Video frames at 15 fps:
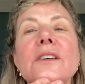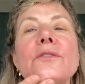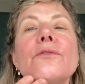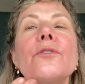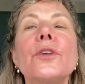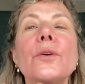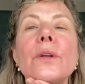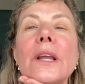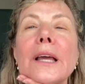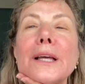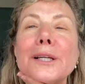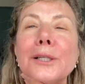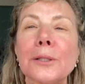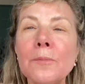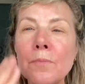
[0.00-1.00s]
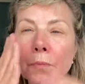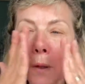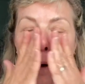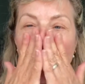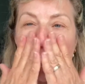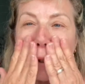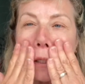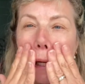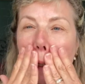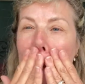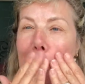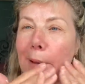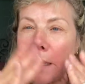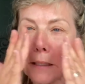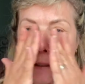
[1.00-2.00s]
and for your neck on a
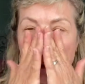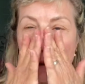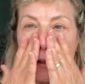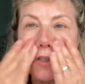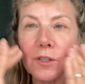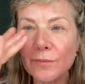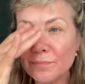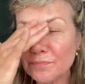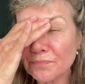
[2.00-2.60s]
daily basis.